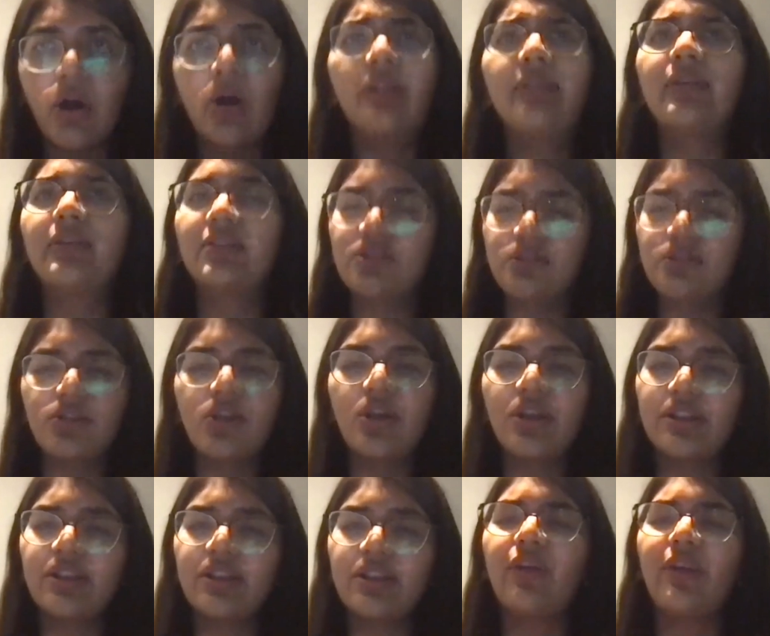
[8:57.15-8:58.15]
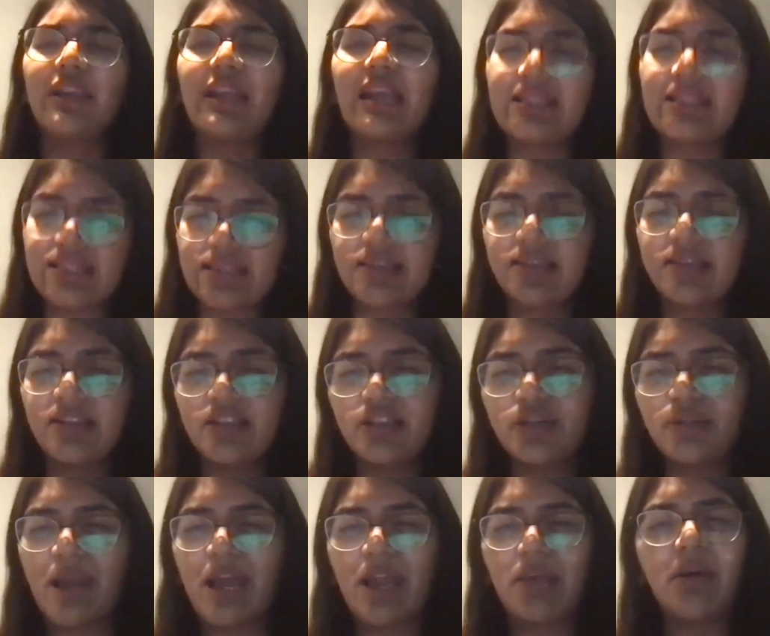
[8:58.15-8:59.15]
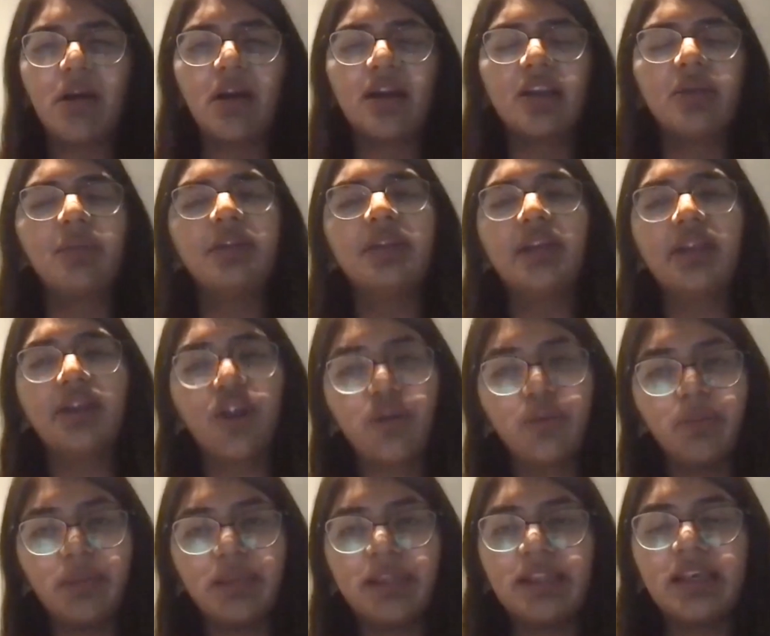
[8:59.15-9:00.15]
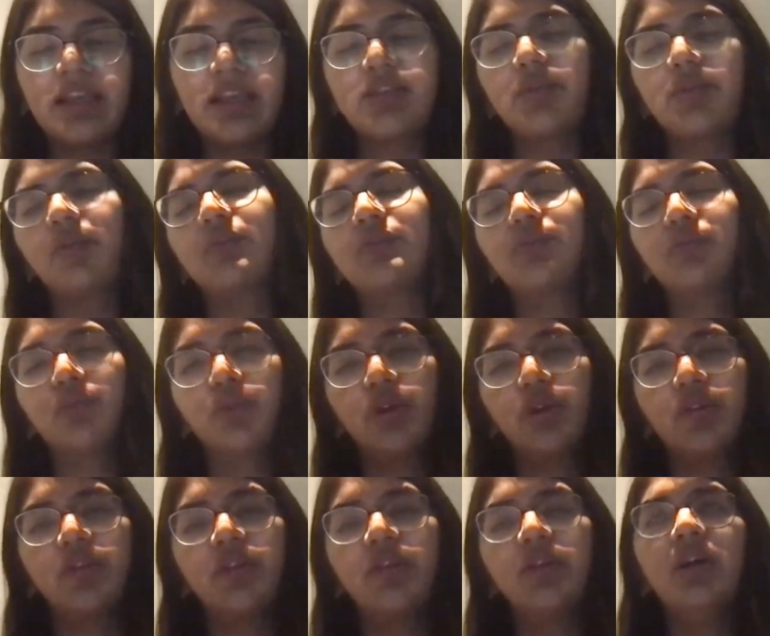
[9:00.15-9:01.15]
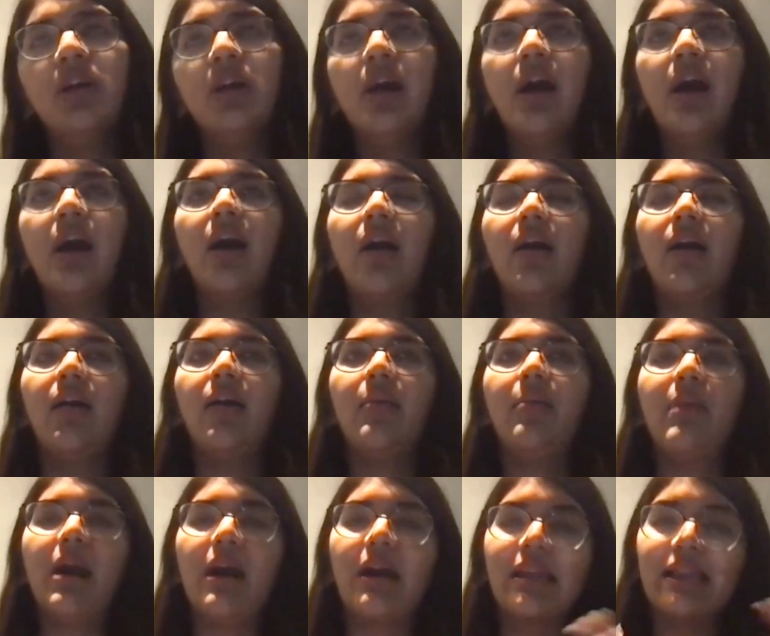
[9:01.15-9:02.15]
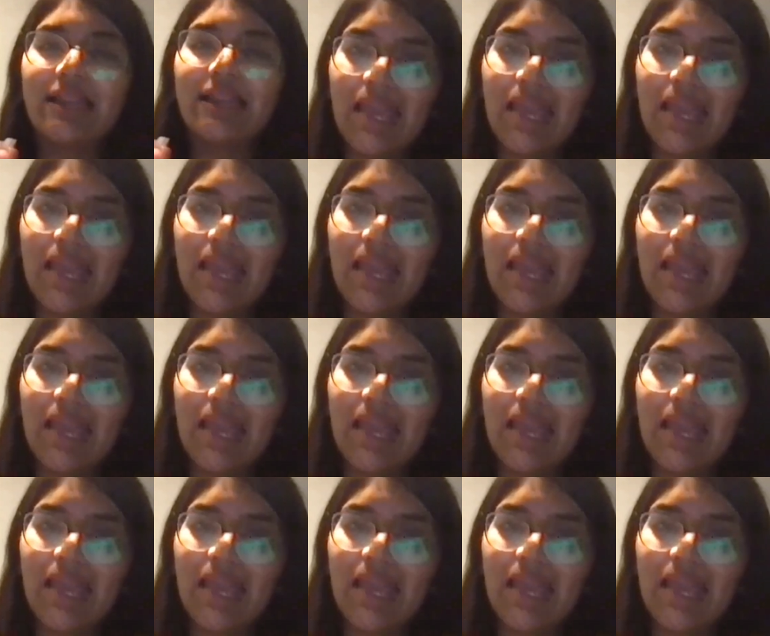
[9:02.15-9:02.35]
They already exist in the Japan market, but they're not big there. So it was more of a market